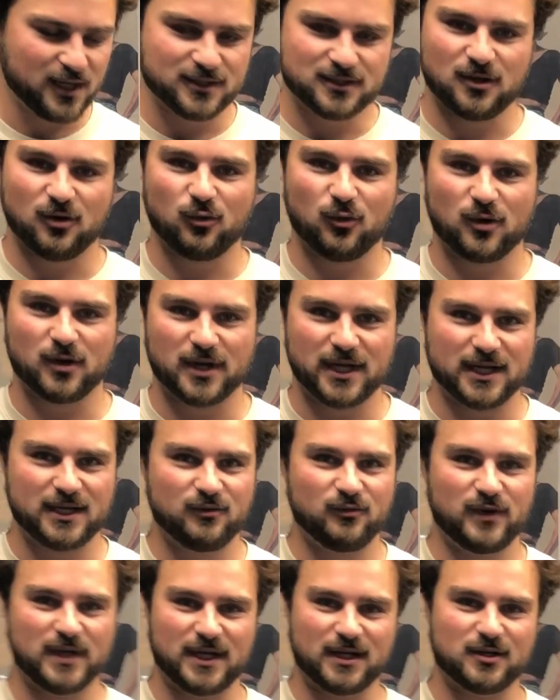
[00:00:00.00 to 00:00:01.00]
Don't worry,
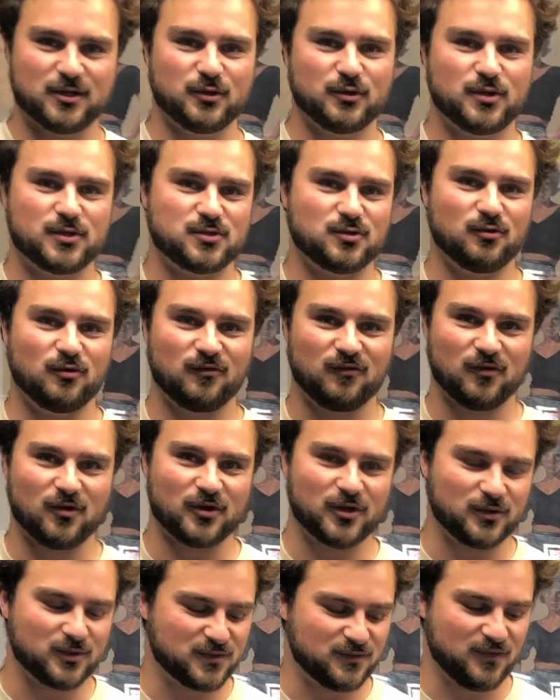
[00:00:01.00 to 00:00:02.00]
we include the tool
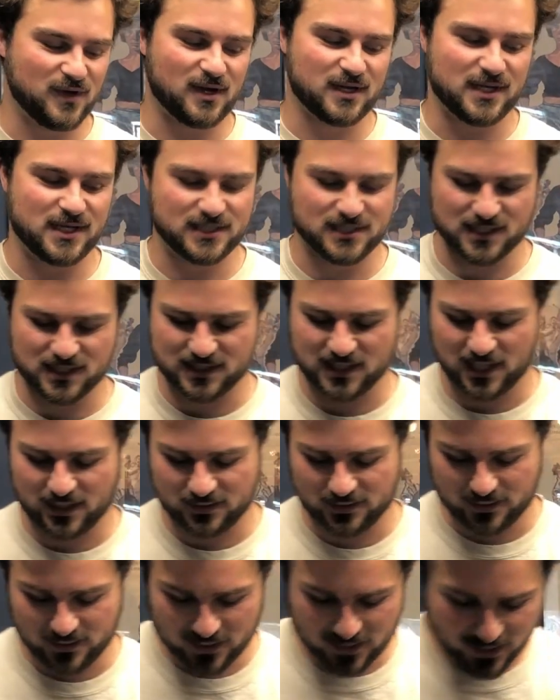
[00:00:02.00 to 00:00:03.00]
for you. It's very easy to
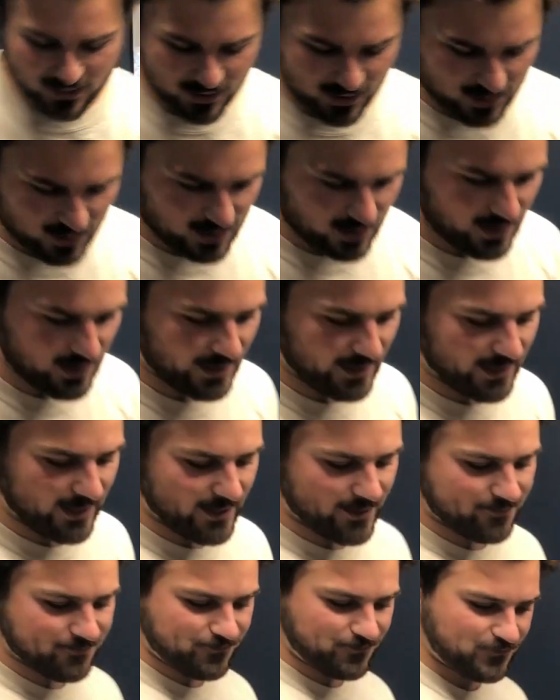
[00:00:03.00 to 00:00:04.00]

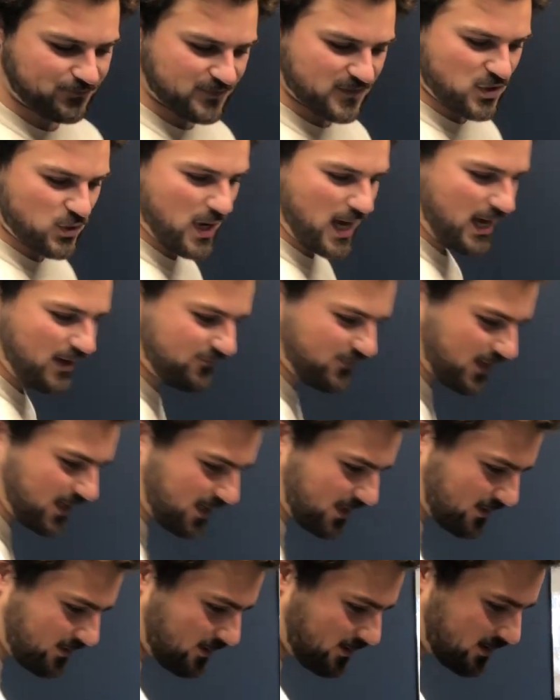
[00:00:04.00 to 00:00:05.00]
tighten. You have
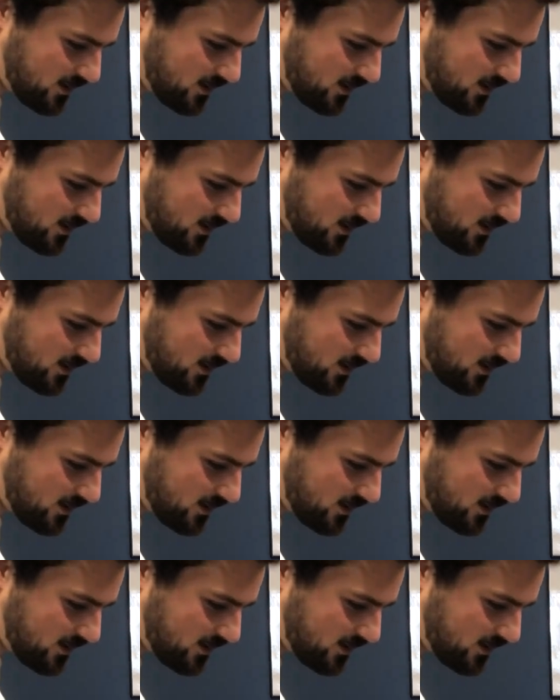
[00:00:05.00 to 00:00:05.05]
a